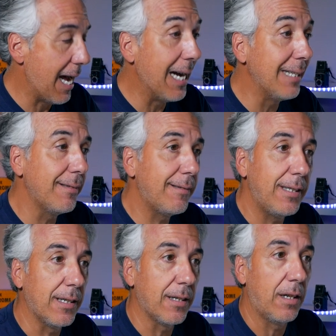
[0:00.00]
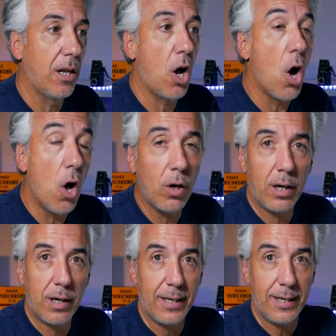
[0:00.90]
until
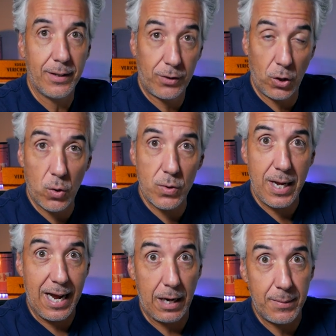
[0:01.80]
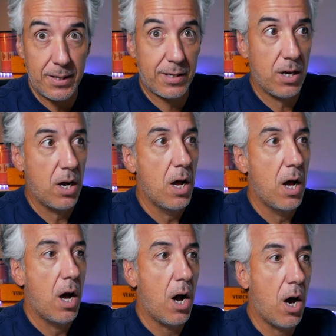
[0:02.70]
only those elements
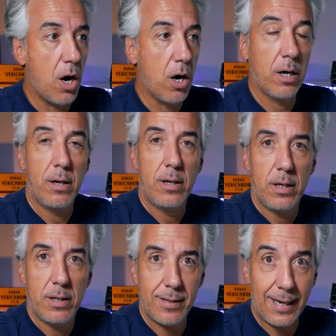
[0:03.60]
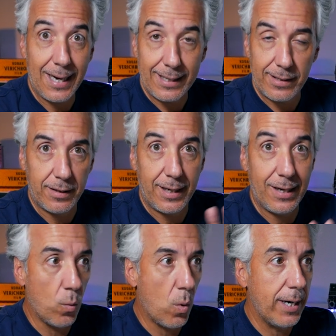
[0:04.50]
are selected
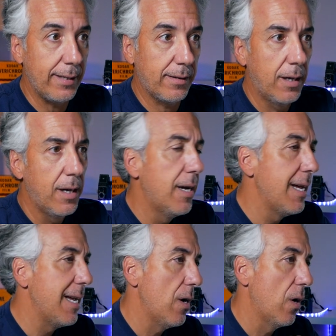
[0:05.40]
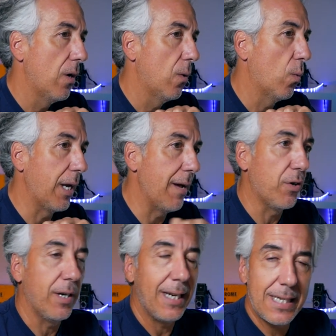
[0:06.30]
in white.
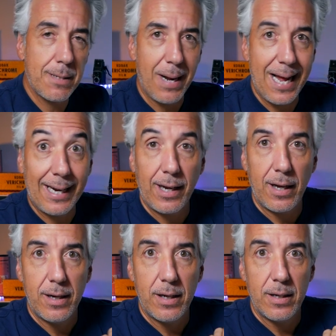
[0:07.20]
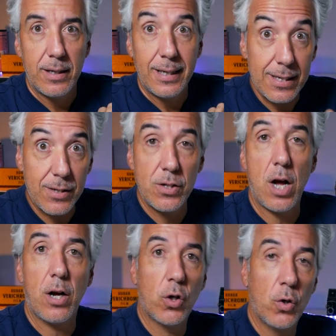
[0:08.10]
Whatever is black is
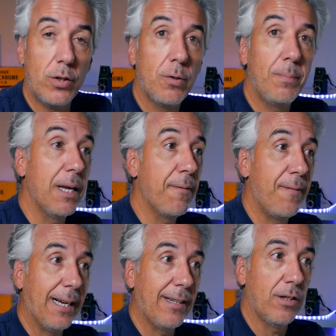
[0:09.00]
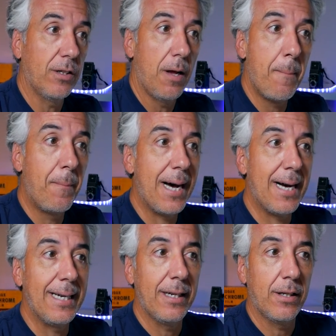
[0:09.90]
not going to be affected
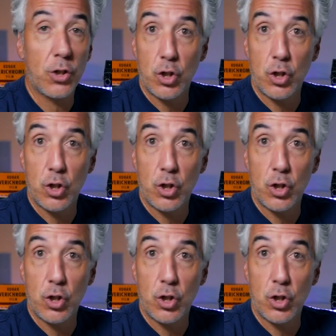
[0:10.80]
by the